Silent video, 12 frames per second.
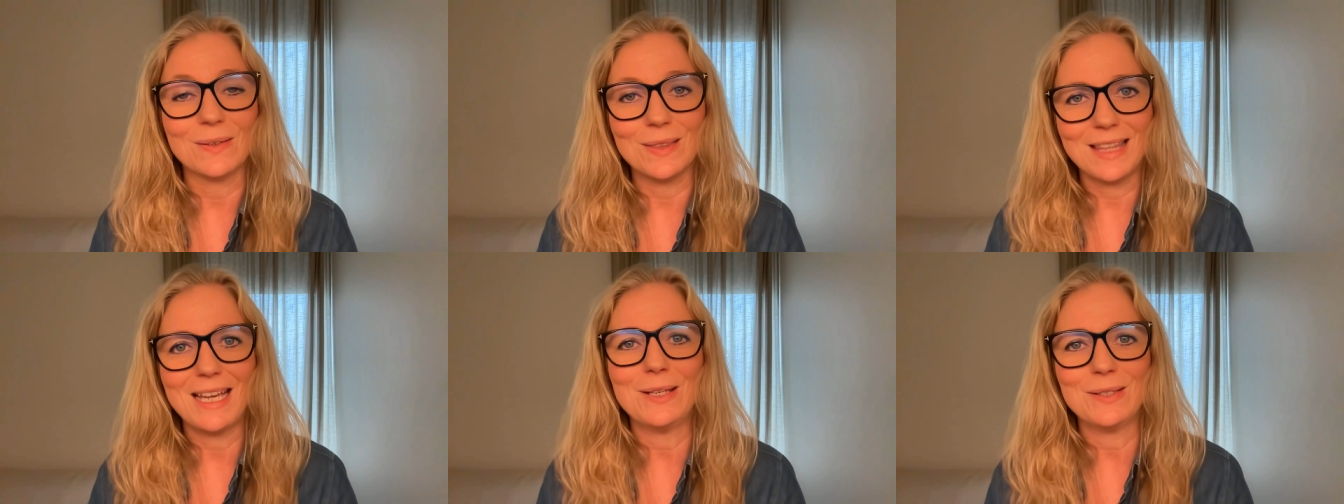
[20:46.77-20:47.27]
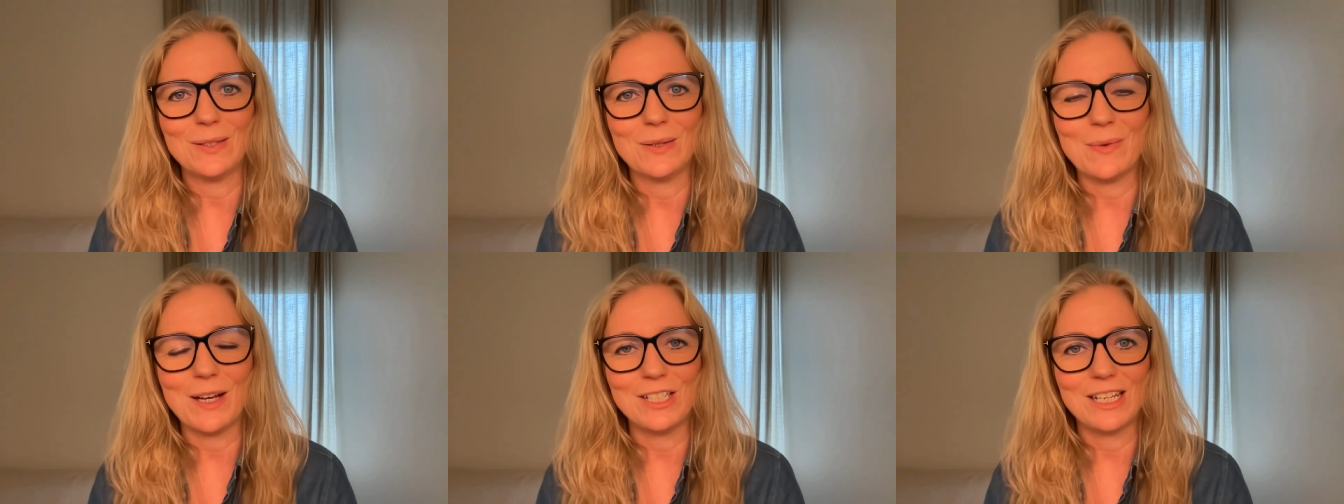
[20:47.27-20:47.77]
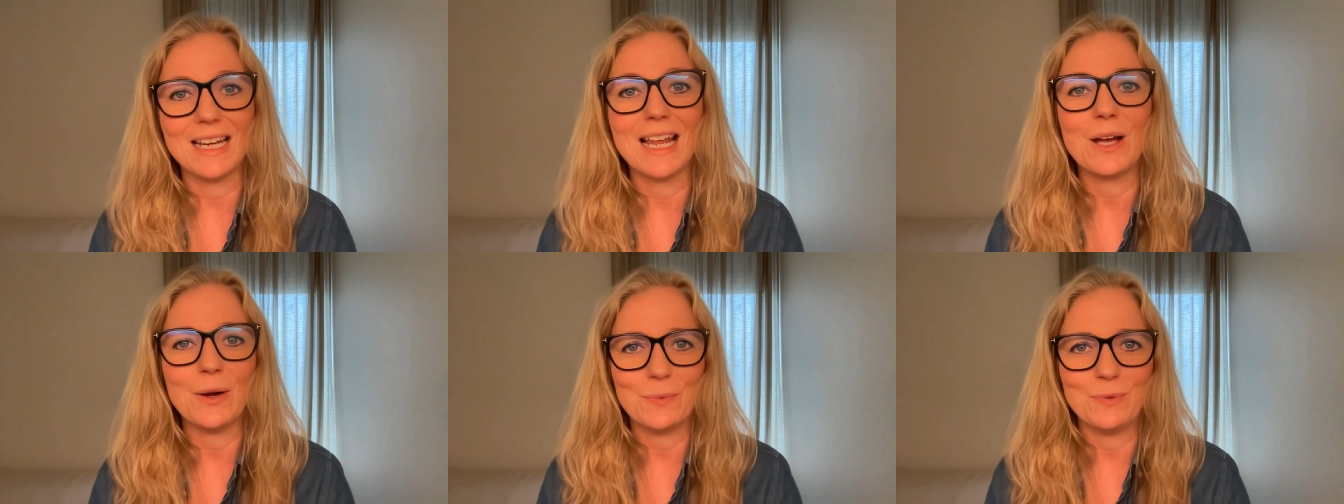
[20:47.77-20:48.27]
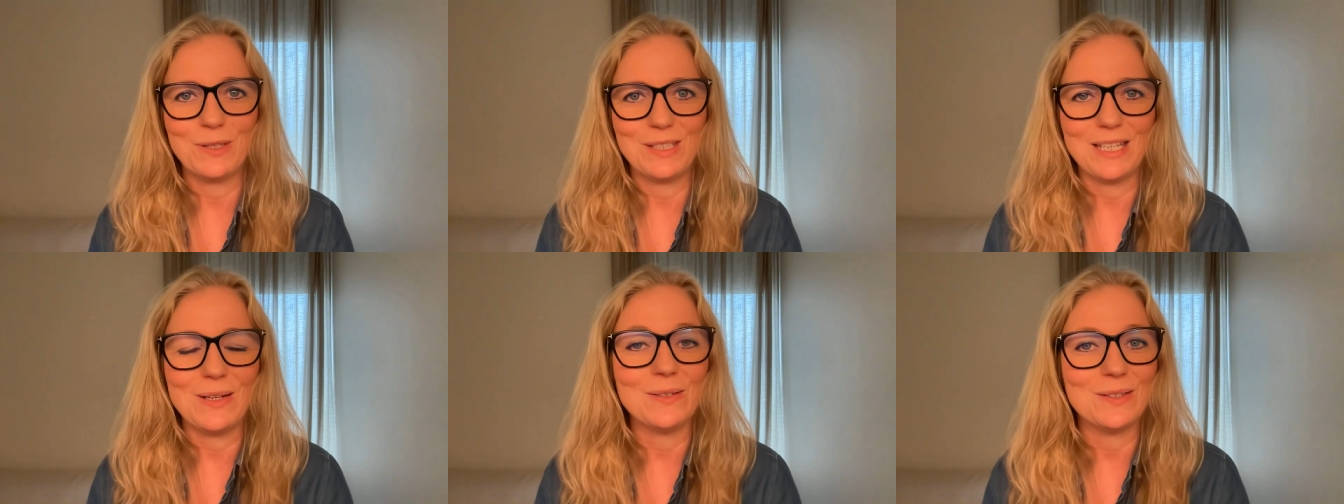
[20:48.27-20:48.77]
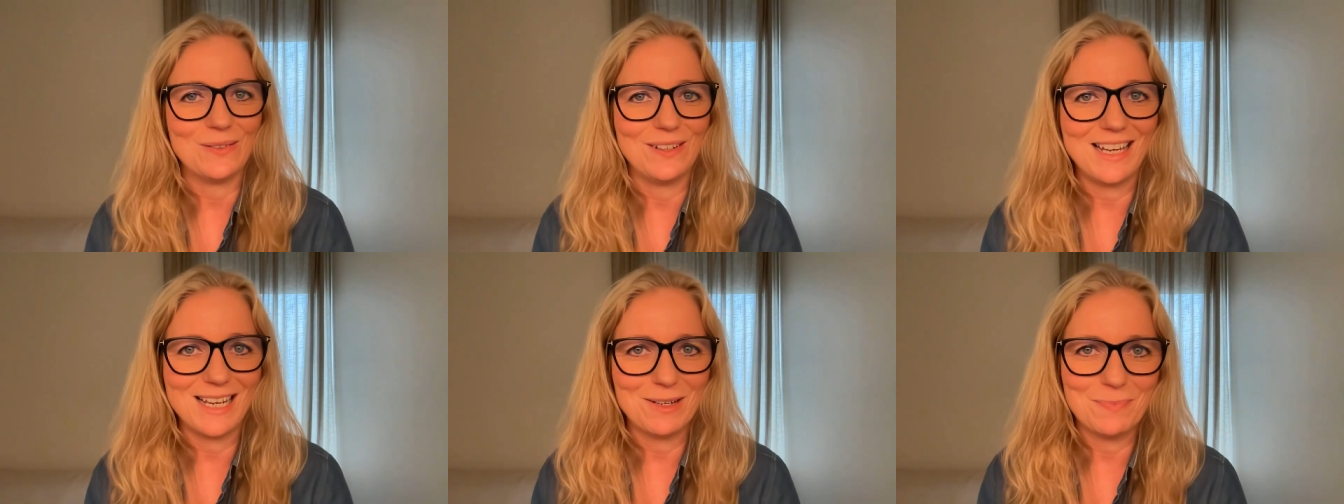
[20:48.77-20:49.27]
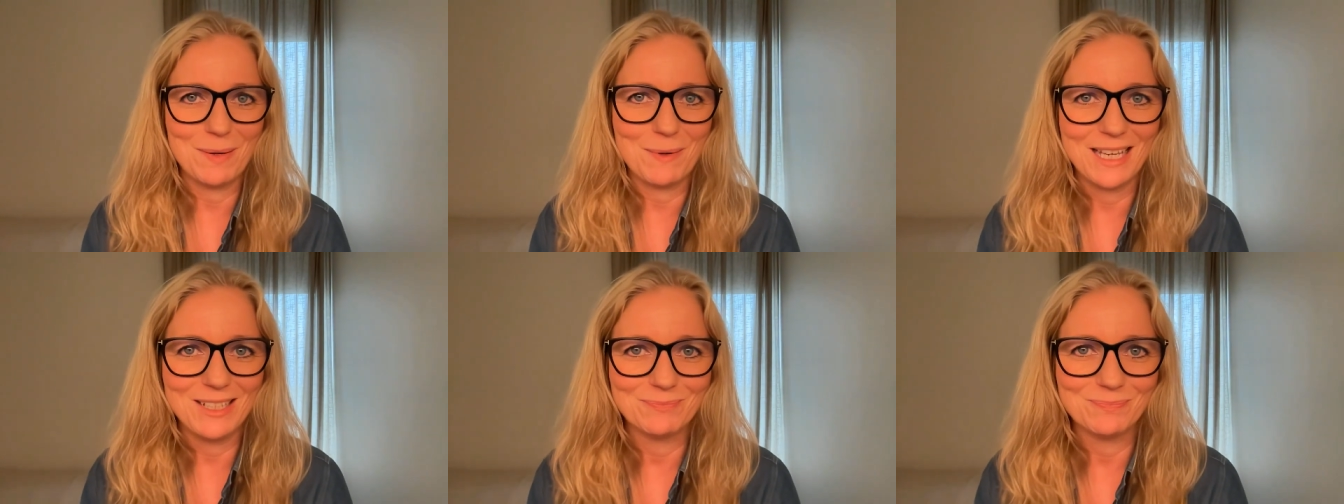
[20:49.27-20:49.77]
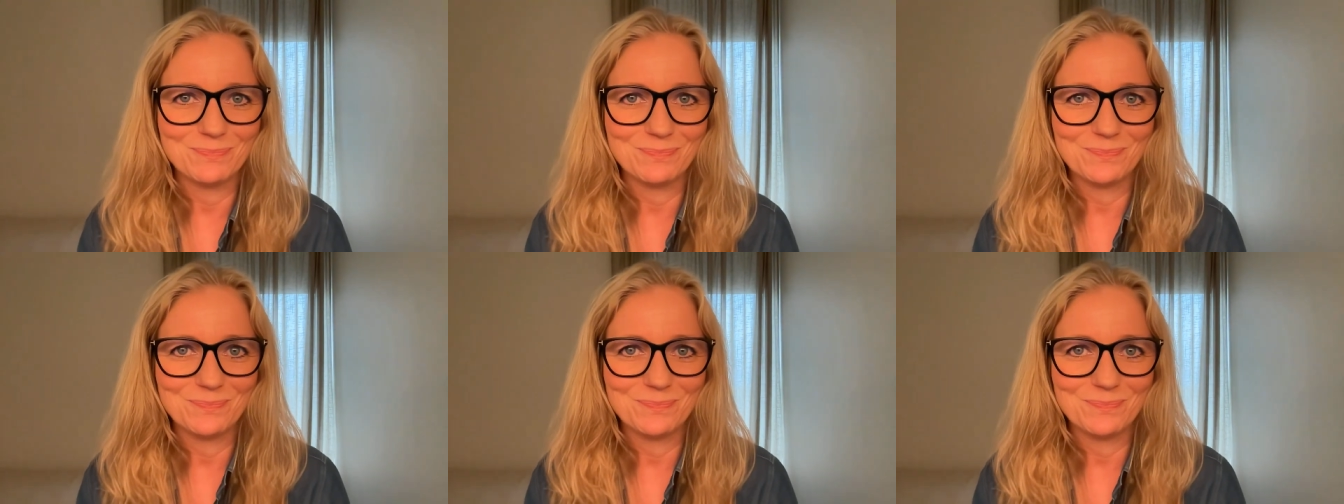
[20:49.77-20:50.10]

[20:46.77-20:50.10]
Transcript: So thank you so much, and I hope to see you soon again. Bye-bye.